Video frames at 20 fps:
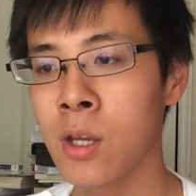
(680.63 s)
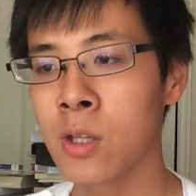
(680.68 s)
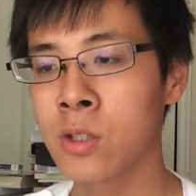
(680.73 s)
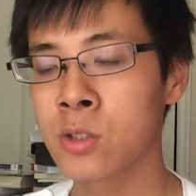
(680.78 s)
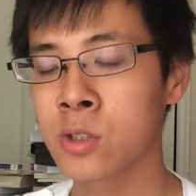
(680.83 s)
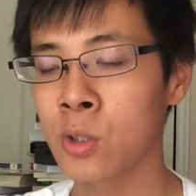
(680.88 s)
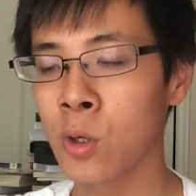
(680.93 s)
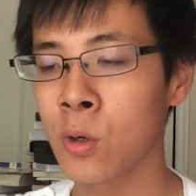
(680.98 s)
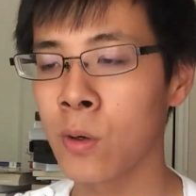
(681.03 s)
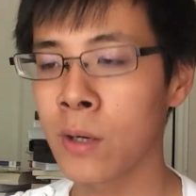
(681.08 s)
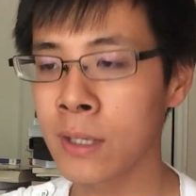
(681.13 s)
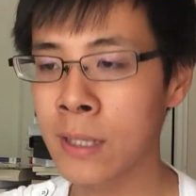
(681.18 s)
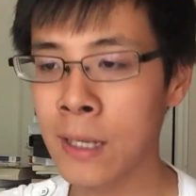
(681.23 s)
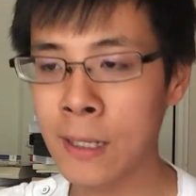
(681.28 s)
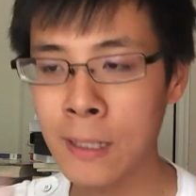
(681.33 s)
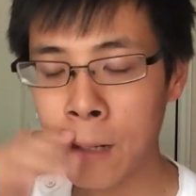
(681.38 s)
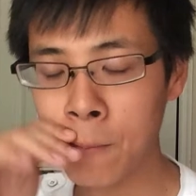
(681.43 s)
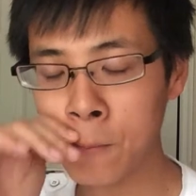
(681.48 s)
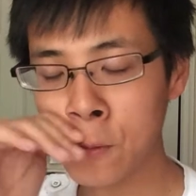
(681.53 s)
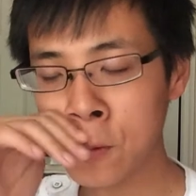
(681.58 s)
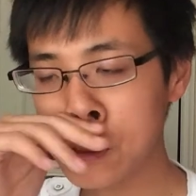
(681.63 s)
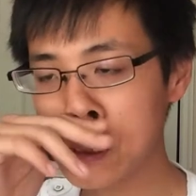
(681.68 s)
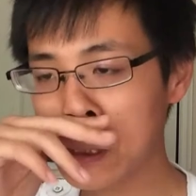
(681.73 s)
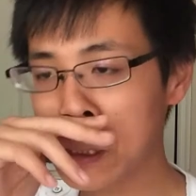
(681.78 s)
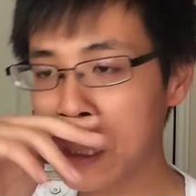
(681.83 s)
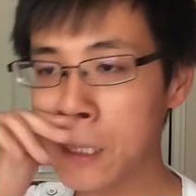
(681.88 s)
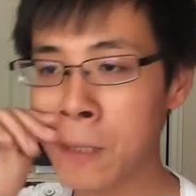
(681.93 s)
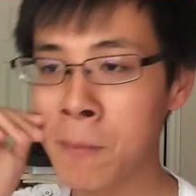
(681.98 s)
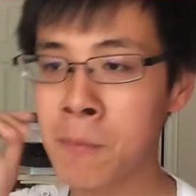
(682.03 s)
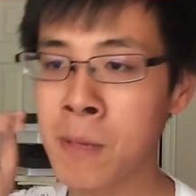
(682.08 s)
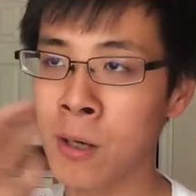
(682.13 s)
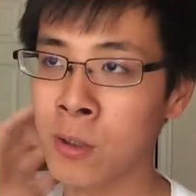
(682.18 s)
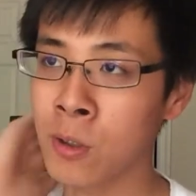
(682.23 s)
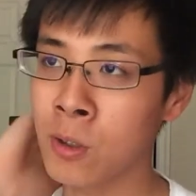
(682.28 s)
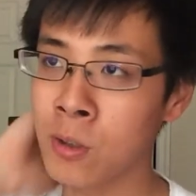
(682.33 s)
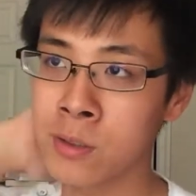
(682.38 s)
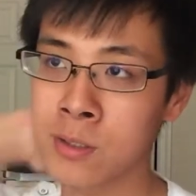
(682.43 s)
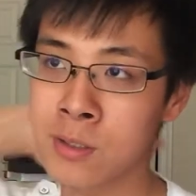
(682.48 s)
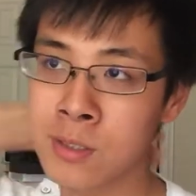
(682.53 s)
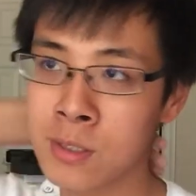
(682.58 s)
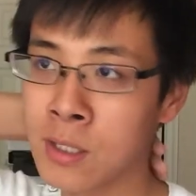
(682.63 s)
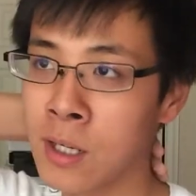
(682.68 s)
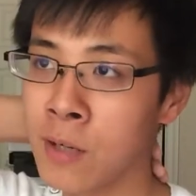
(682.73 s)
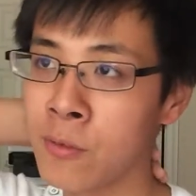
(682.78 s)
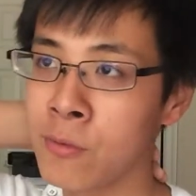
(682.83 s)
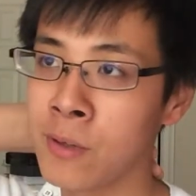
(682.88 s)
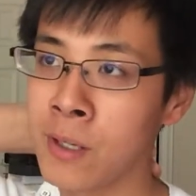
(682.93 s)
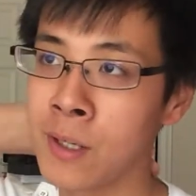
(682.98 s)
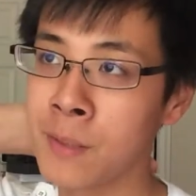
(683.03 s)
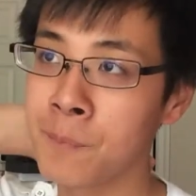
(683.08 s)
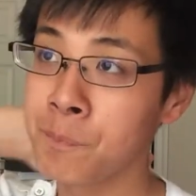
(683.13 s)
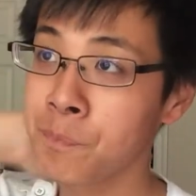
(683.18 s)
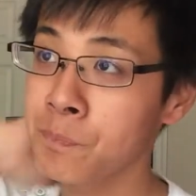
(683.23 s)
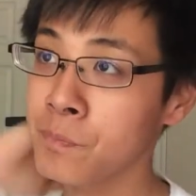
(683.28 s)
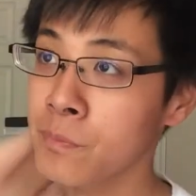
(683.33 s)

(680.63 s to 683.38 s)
So again, I'm just thinking about all this stuff. And